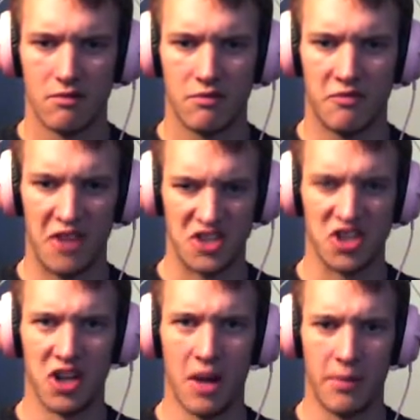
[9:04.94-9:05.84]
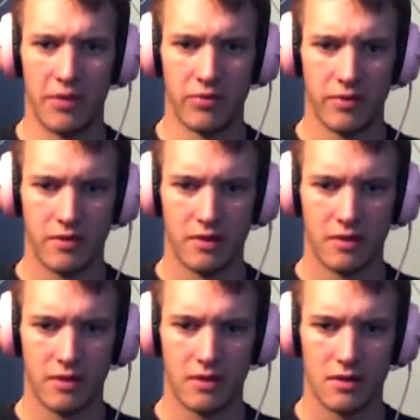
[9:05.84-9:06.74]
fuck shit up then.
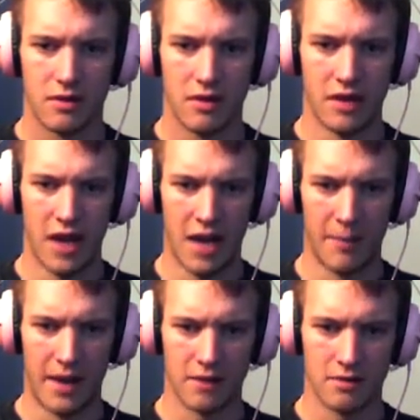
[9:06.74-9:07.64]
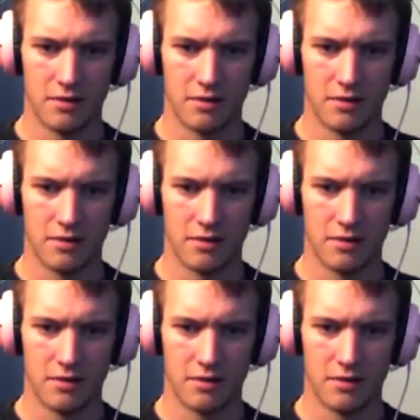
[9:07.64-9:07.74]
I mean,